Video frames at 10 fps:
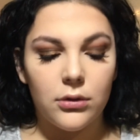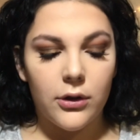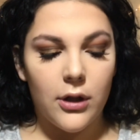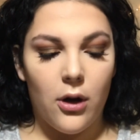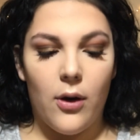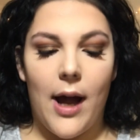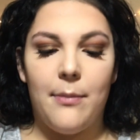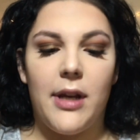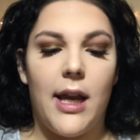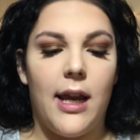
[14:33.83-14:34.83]
so I'm
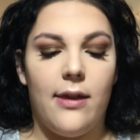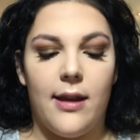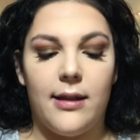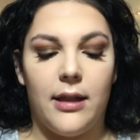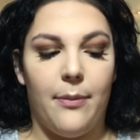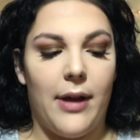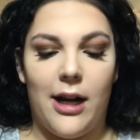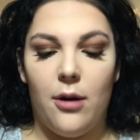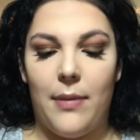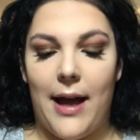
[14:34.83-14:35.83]
taking this lip
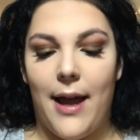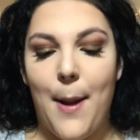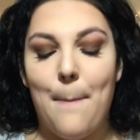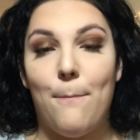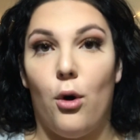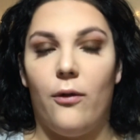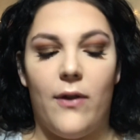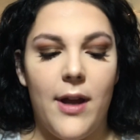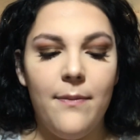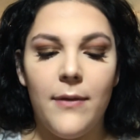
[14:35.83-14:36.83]
liner by
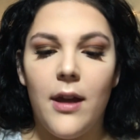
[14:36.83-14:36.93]
Morphe,